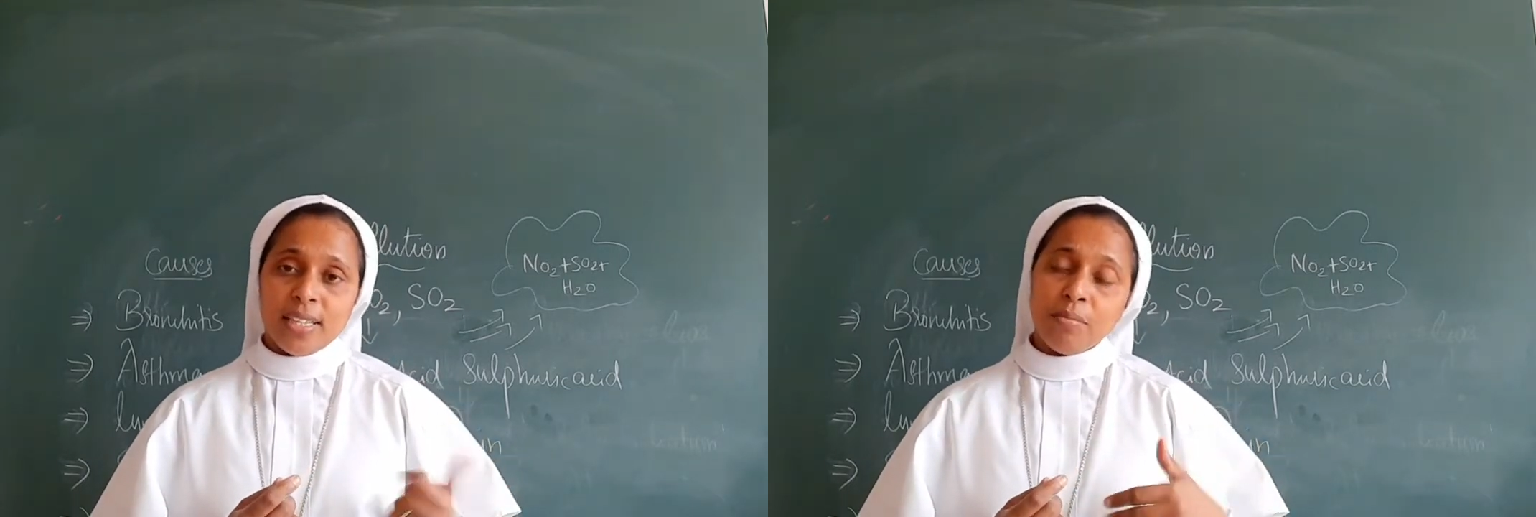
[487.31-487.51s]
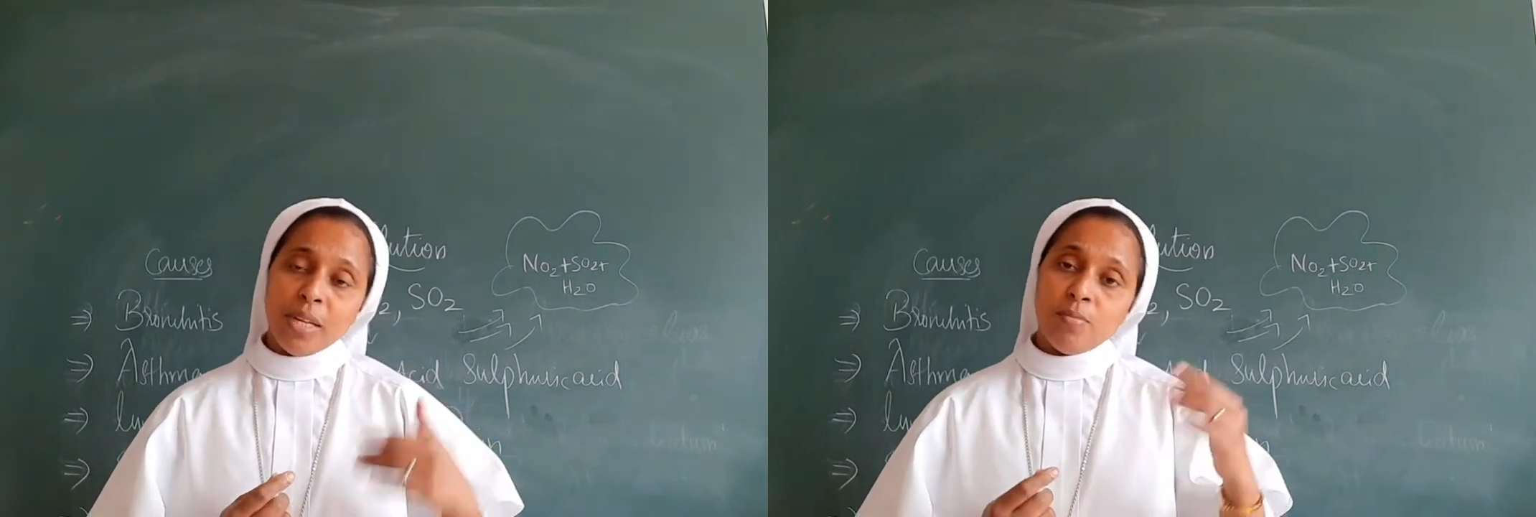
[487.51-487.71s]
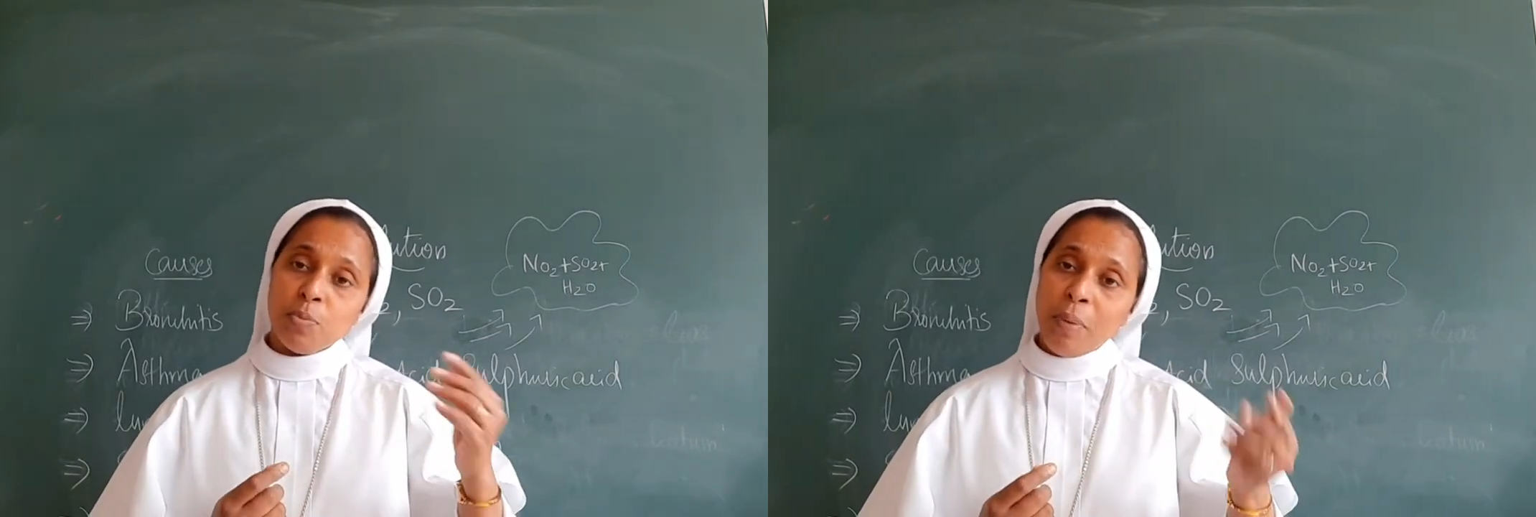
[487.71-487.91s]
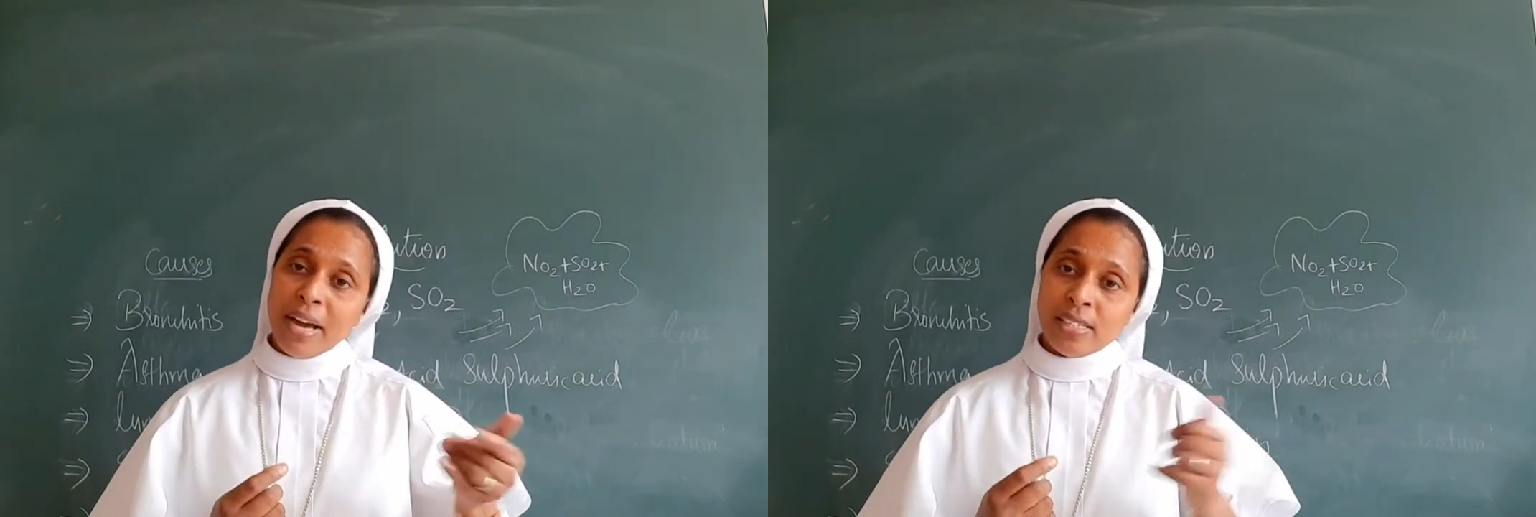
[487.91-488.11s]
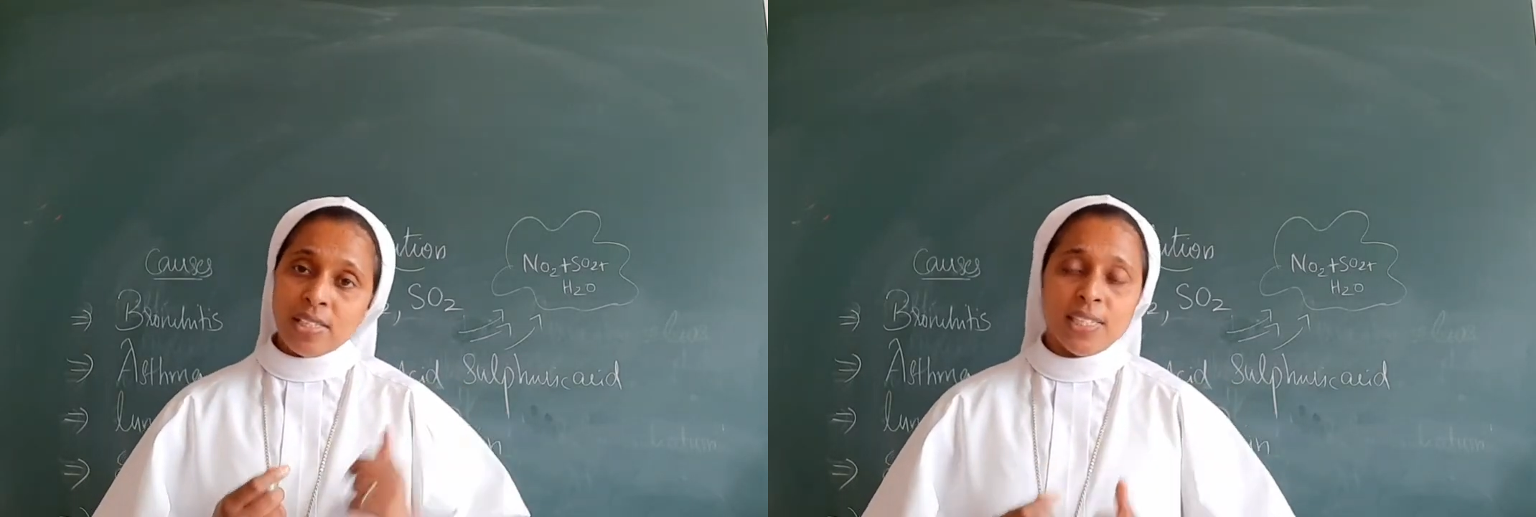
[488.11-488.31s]
Sometimes
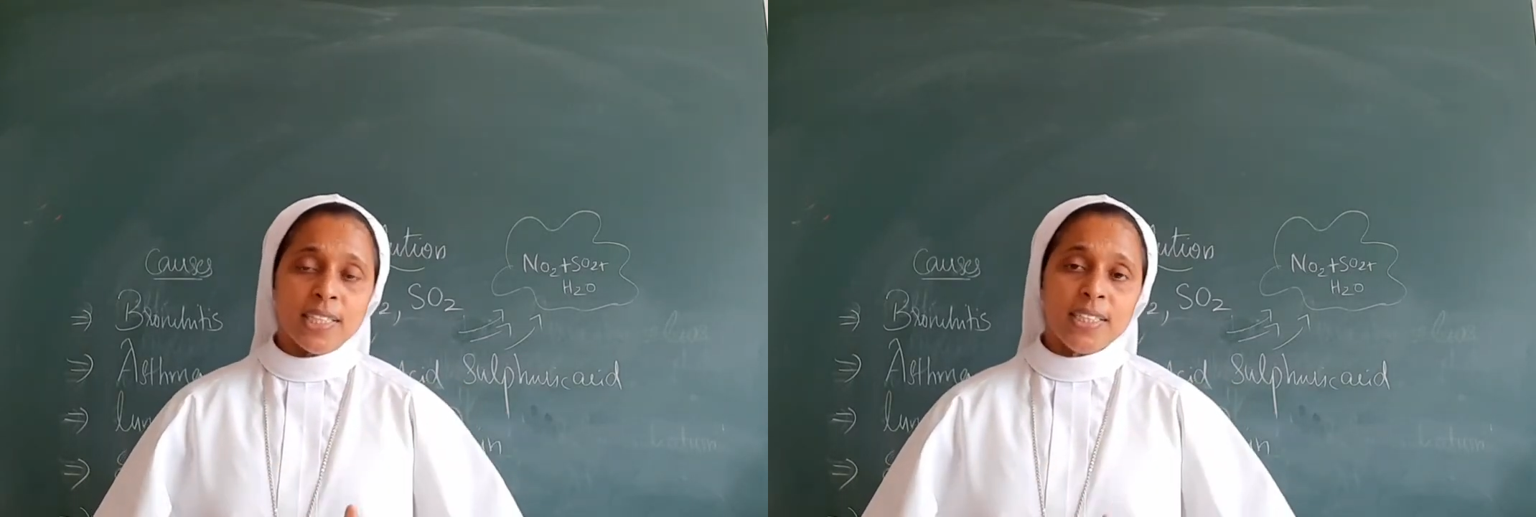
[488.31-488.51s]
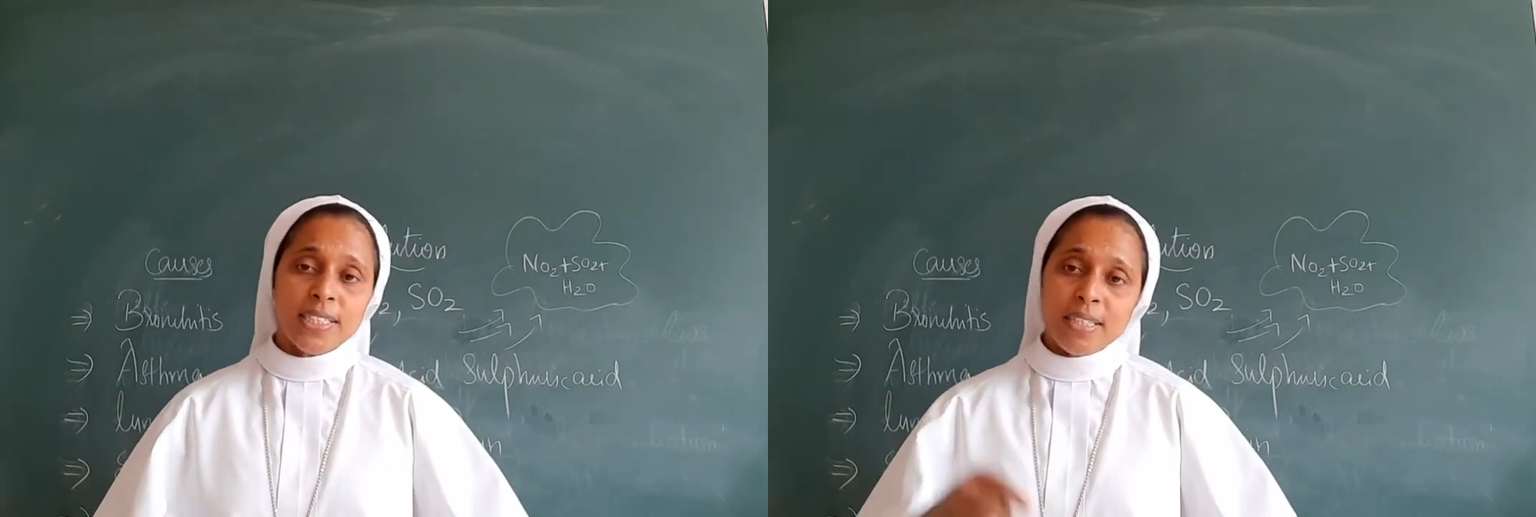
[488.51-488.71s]
patches occur.